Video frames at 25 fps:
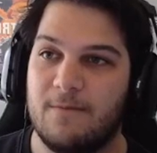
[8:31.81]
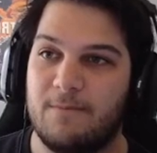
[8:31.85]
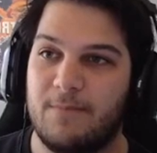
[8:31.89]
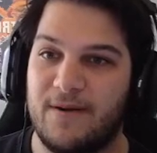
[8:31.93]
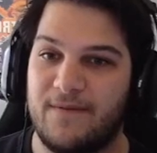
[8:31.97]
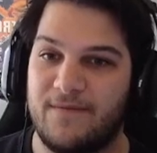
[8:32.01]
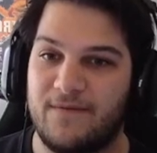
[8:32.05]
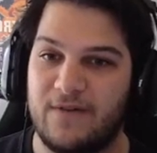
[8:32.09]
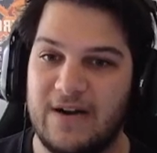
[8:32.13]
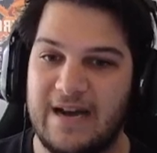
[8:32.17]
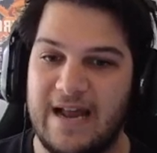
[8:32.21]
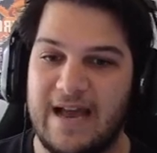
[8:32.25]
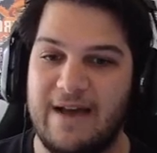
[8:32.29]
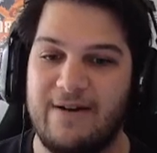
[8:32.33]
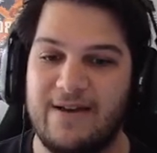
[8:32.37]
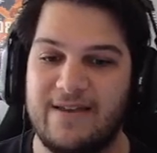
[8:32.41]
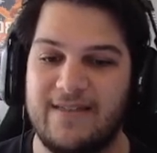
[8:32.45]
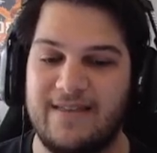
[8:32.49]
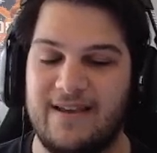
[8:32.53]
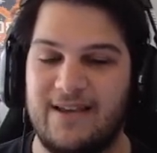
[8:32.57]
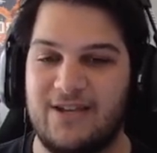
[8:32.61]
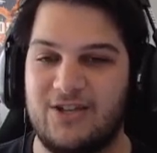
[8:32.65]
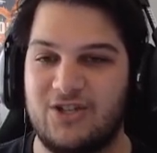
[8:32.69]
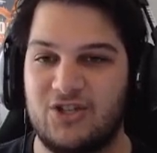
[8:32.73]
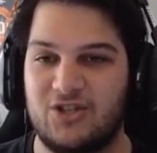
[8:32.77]
But for now, I
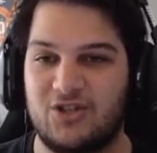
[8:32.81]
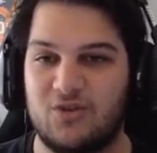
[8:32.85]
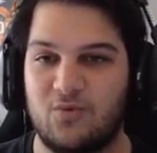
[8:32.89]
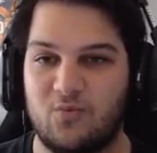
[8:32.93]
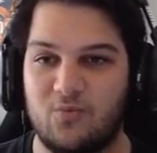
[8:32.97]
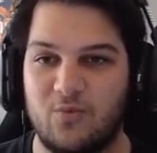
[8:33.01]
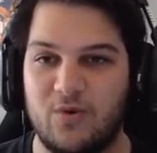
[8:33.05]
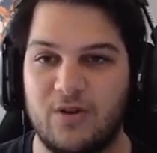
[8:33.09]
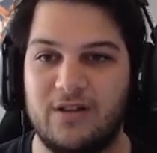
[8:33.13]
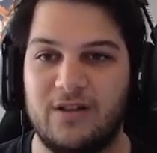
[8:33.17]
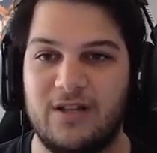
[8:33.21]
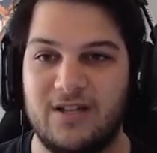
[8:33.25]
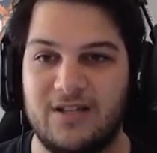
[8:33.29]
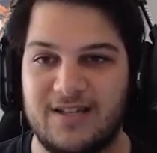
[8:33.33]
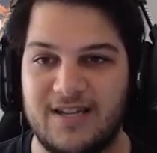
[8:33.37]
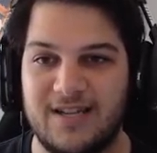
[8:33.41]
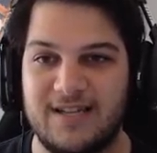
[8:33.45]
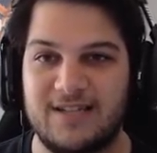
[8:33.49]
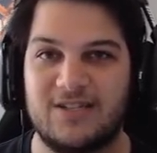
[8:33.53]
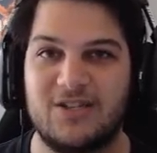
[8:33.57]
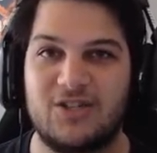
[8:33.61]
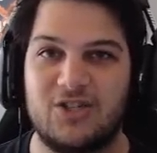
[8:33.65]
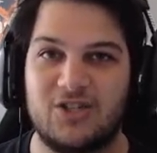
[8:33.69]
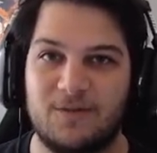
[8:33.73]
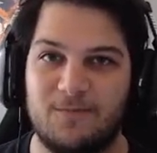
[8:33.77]
think he's just a really
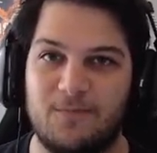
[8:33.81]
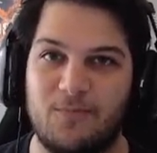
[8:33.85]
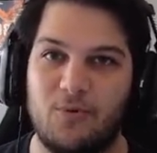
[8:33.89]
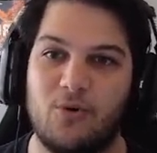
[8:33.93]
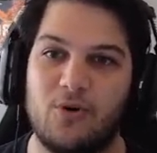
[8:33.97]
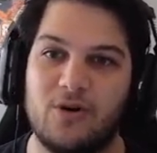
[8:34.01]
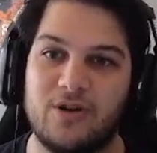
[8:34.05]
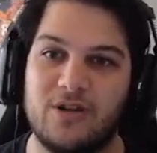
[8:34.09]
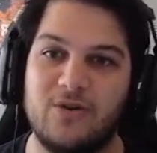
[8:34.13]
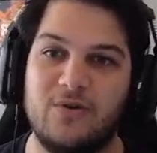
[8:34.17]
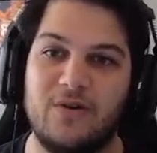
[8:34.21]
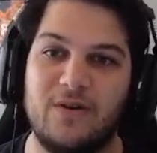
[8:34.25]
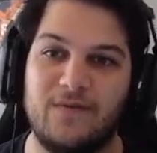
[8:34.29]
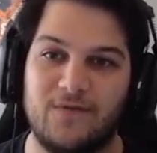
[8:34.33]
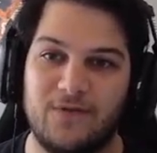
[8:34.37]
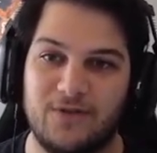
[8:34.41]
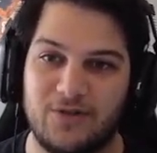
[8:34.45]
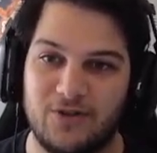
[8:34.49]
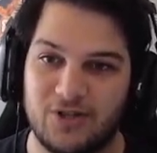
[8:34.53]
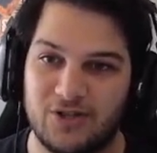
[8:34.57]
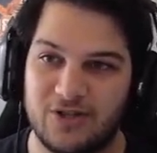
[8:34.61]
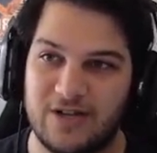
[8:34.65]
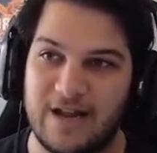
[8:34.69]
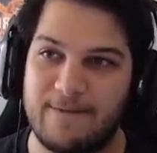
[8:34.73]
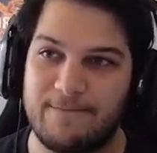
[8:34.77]
decent support unit for
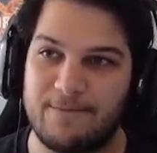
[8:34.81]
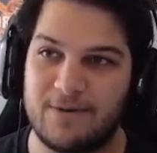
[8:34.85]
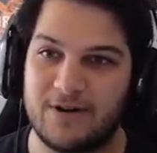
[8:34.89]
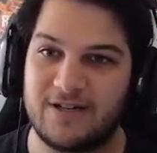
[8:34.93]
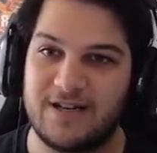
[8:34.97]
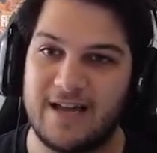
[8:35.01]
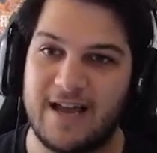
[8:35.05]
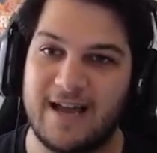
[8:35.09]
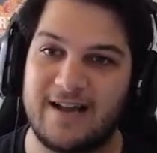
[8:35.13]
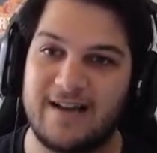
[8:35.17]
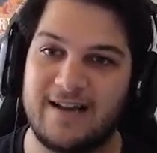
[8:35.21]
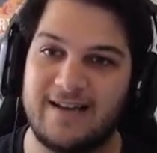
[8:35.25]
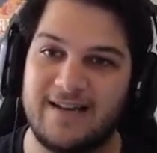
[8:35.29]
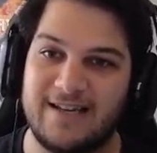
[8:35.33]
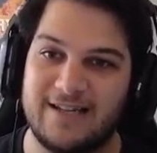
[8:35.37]
the sniper deck.